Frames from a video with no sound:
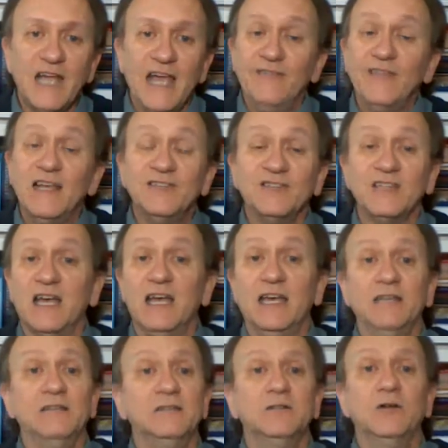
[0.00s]
And they
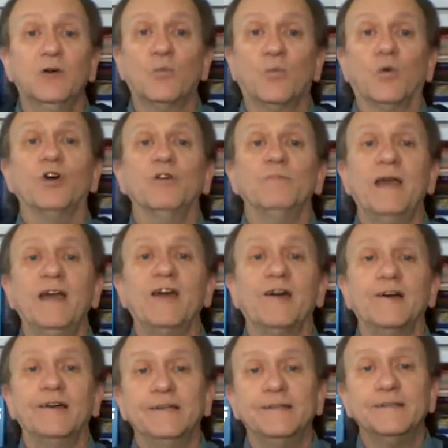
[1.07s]
say, we're
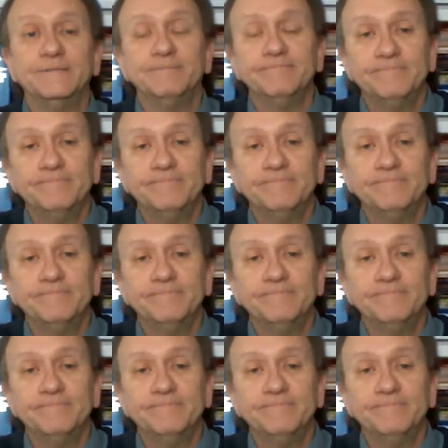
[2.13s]
married.